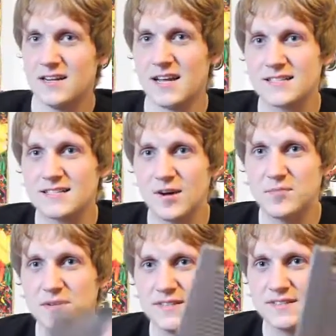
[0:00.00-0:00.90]
Next
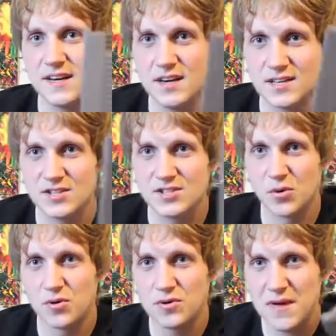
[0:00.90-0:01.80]
up is
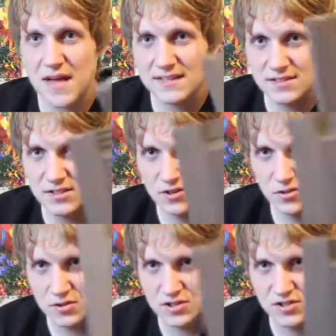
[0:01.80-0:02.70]
Swordmaster,
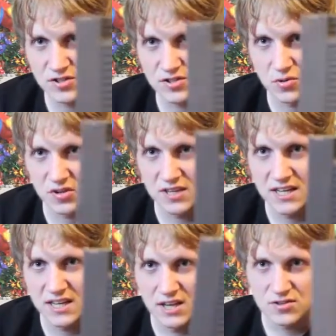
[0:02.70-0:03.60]
which is just a
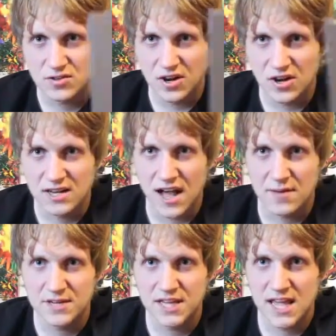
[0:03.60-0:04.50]
really sort of
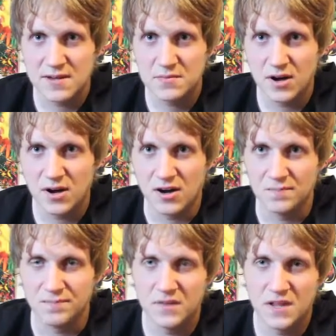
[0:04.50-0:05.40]
uncommon game.
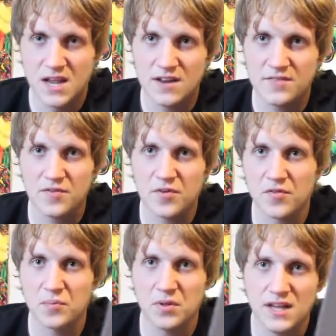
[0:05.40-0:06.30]
If you've
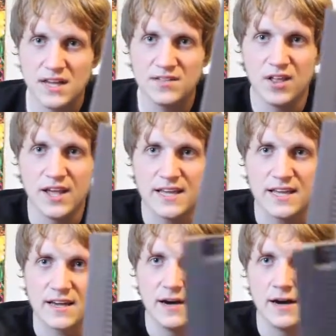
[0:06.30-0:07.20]
ever played
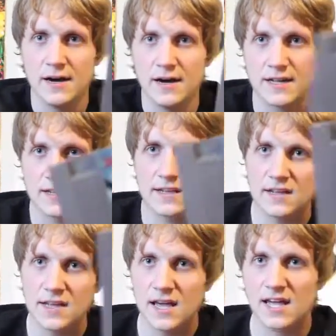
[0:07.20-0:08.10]
like
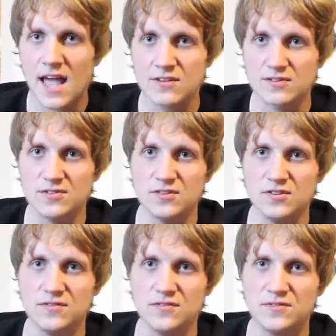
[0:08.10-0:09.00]

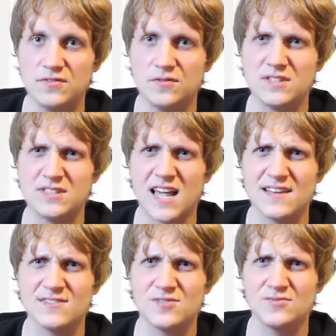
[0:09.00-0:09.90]
Castle of
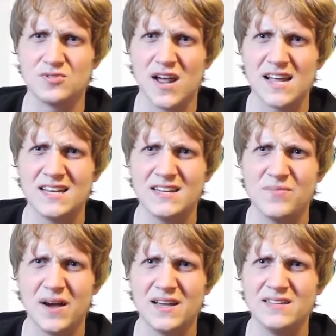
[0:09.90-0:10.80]

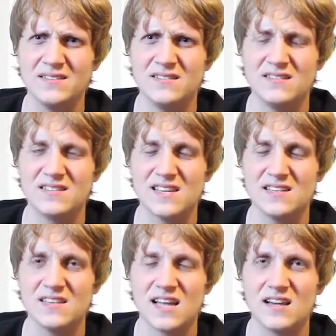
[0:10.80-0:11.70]
Dragon by
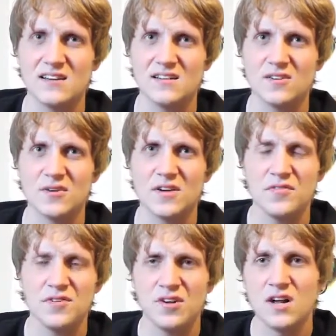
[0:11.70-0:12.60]
Sega or
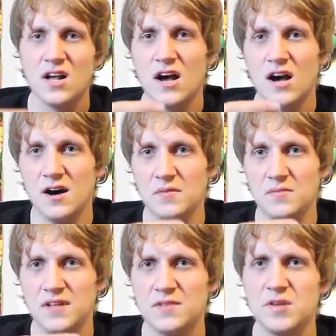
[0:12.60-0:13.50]
whatever,
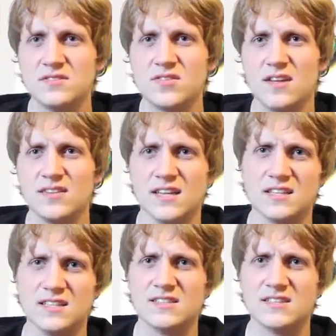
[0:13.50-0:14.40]
it plays a lot
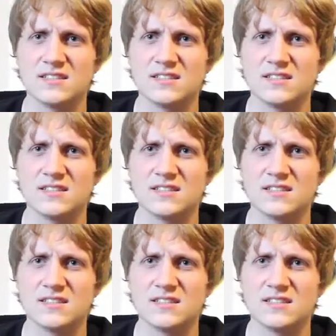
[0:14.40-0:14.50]
like this,